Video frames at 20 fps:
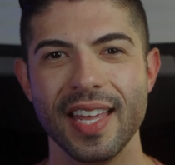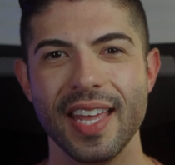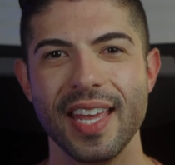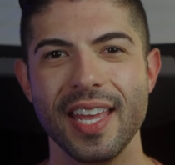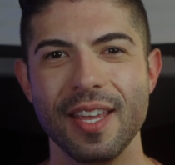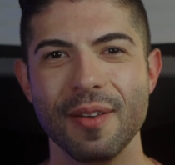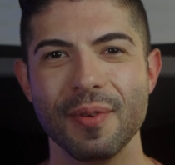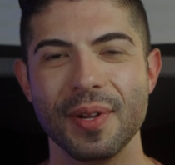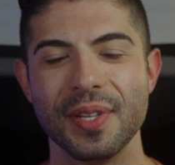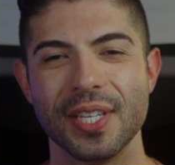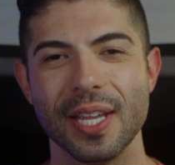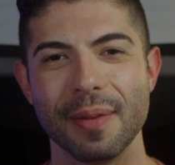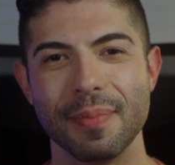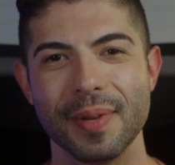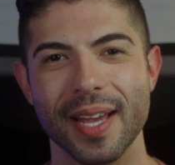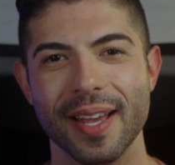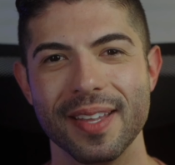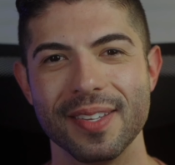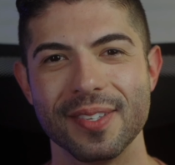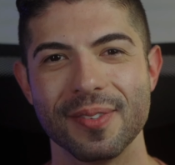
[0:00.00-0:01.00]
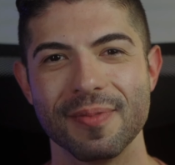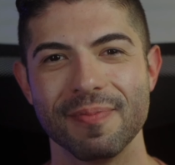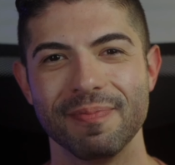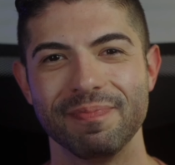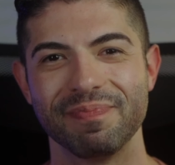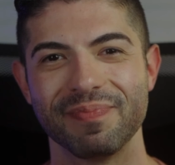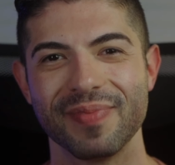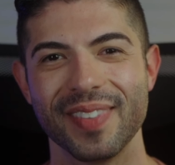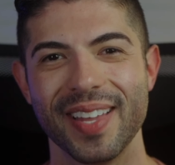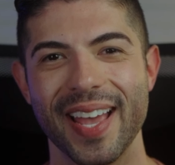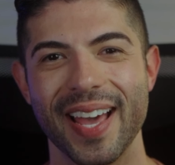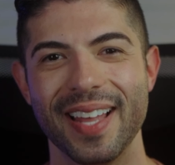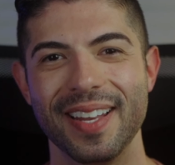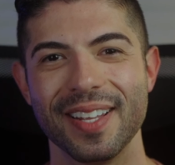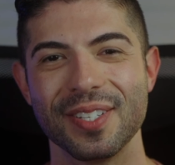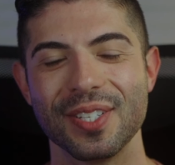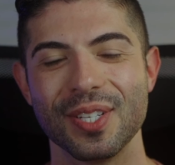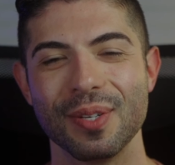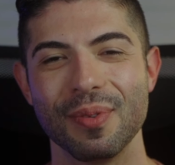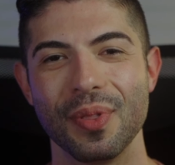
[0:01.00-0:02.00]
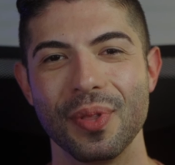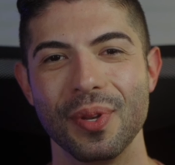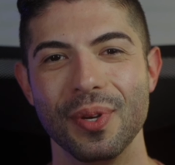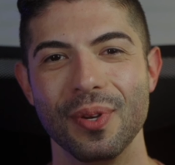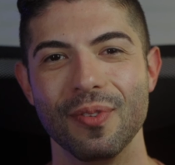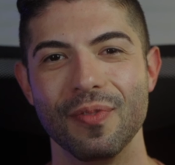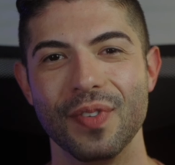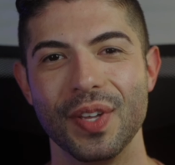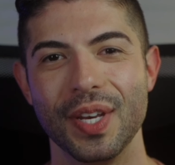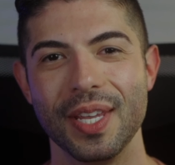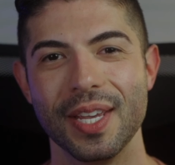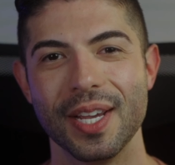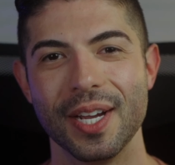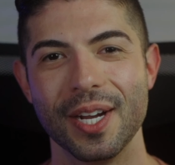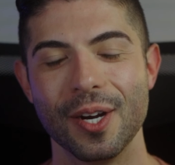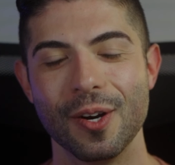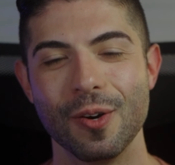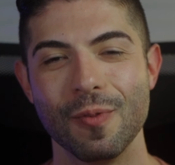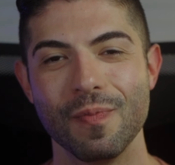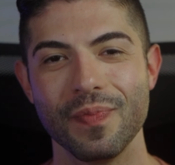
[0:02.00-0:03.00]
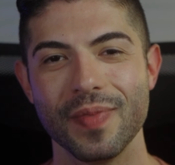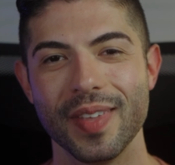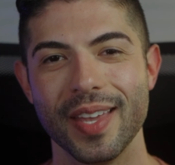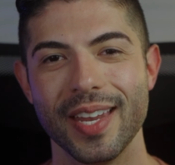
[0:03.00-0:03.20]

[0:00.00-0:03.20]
Hey, what's up guys? Alex here with a new video,